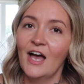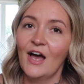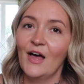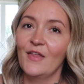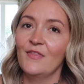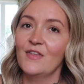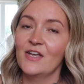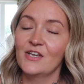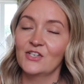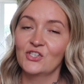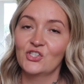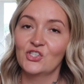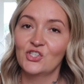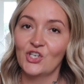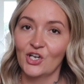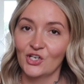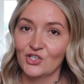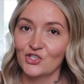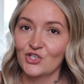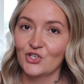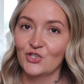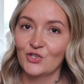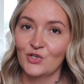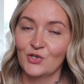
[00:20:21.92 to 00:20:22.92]
and they are
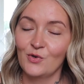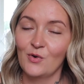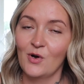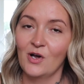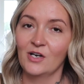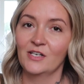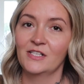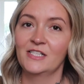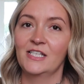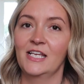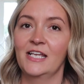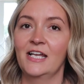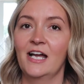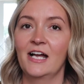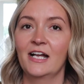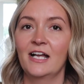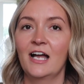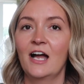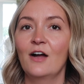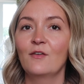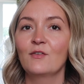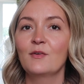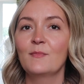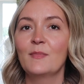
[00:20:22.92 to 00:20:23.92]
such a good quality. I
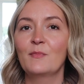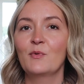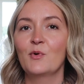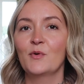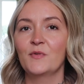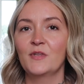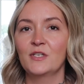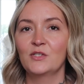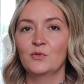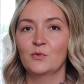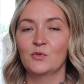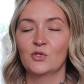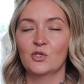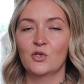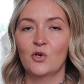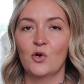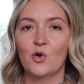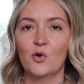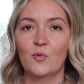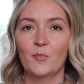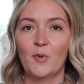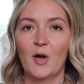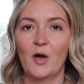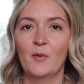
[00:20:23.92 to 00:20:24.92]
can't remember what this one's
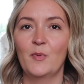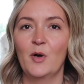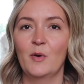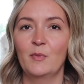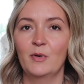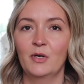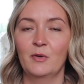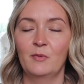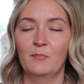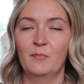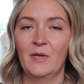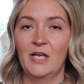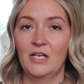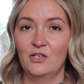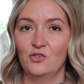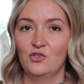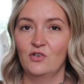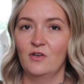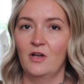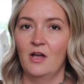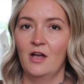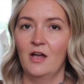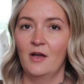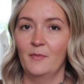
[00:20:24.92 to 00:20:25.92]
called, but I'll pop a
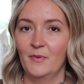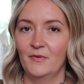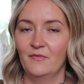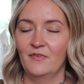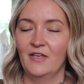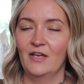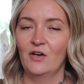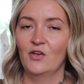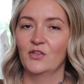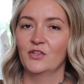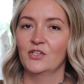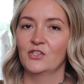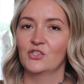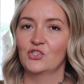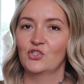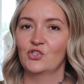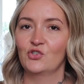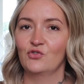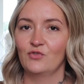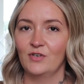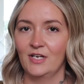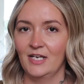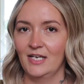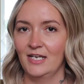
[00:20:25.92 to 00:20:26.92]
picture up of it on the
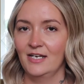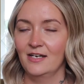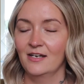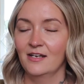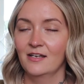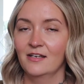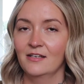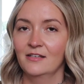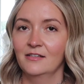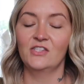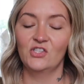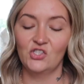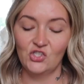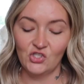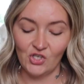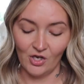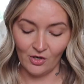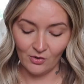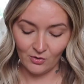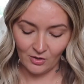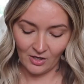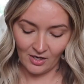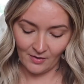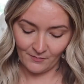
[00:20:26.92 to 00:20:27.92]
screen. It's
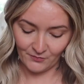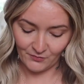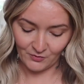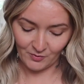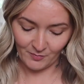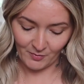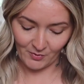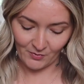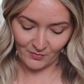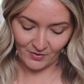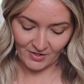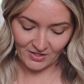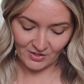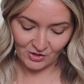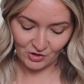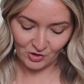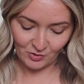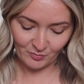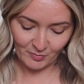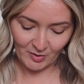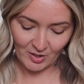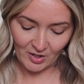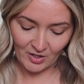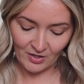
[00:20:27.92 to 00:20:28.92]
so comfortable, and it's
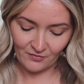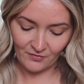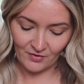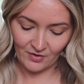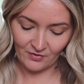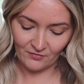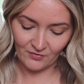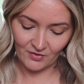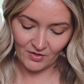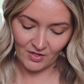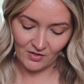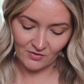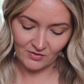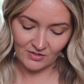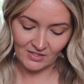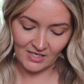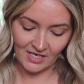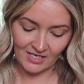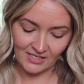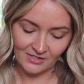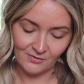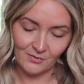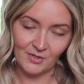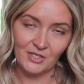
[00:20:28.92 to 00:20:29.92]
just perfect for those
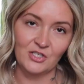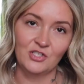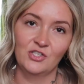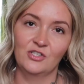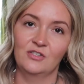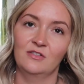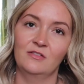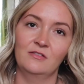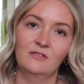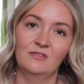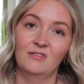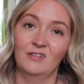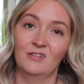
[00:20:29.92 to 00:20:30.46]
days where you're just